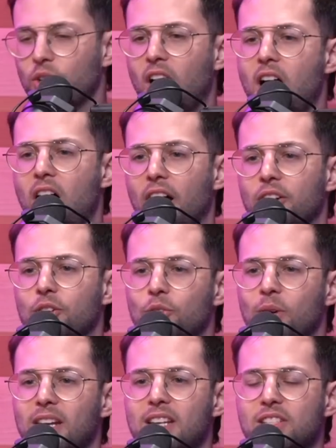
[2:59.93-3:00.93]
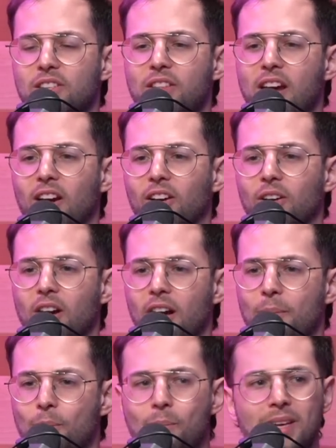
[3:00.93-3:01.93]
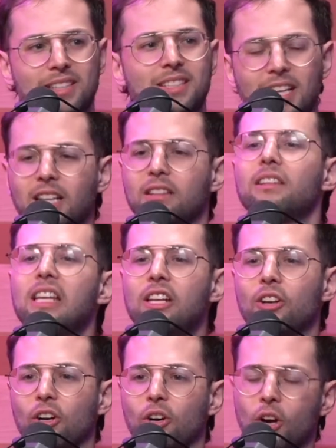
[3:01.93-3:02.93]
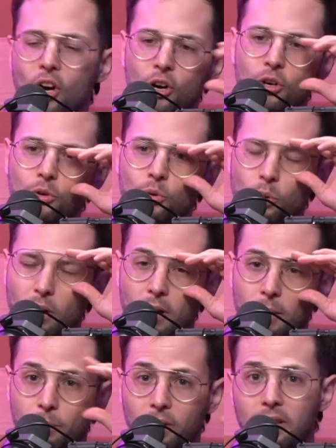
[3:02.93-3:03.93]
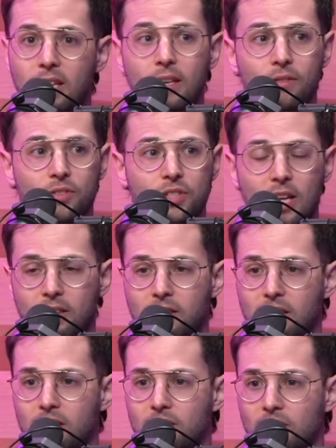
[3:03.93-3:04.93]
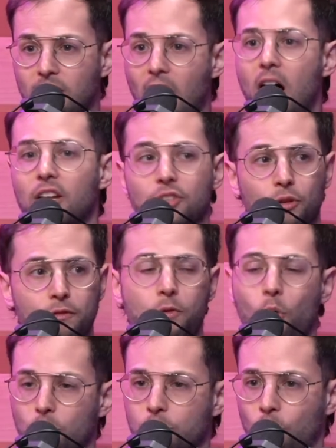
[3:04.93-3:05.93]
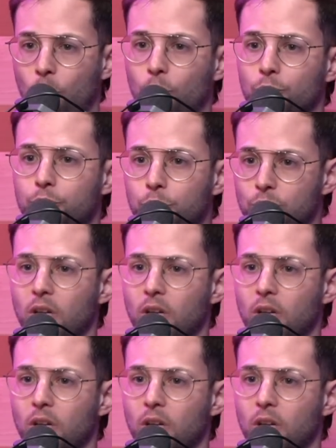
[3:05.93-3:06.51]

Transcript: Khan, who is their mystic leader, who believes that these gods are foretold to